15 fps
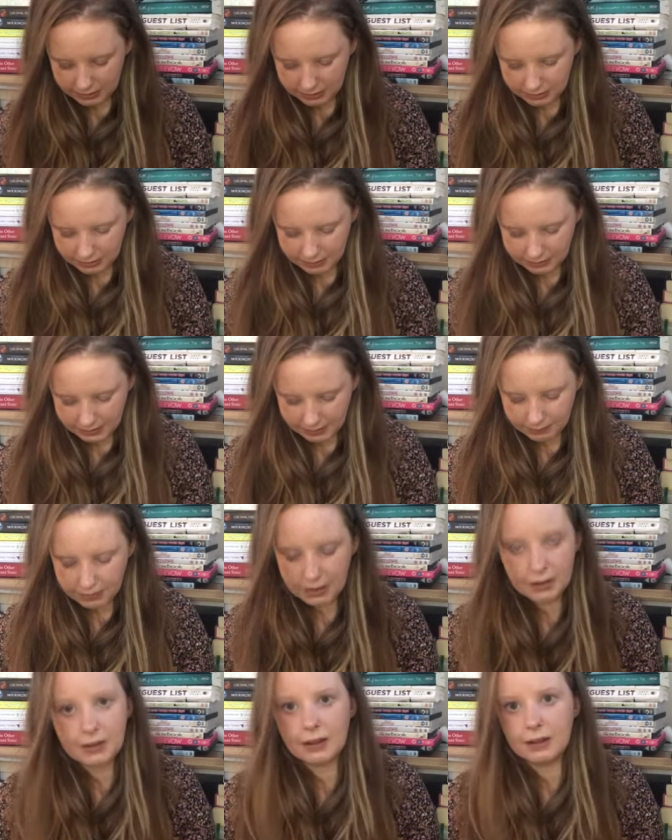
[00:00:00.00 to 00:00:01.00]
to accept
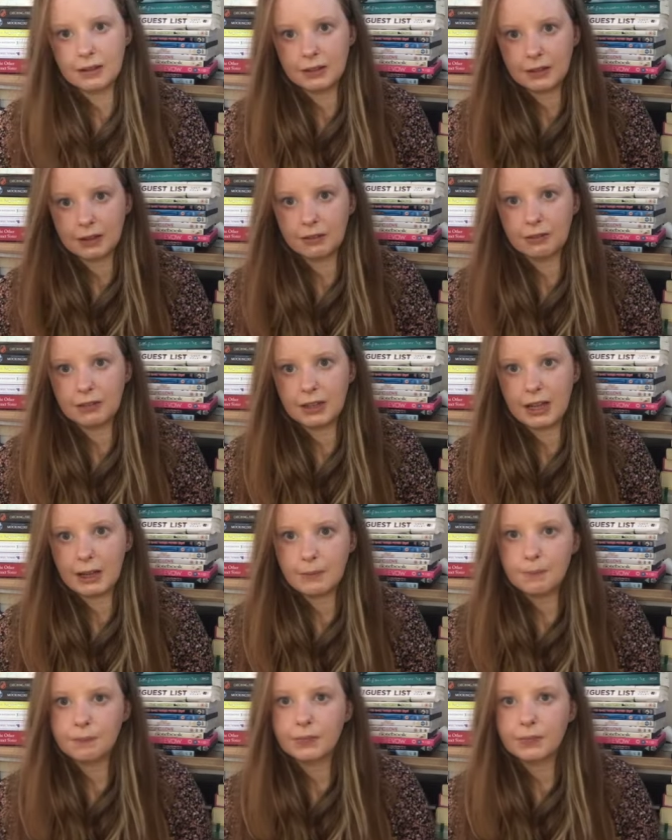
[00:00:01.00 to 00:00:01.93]
her son's guilty.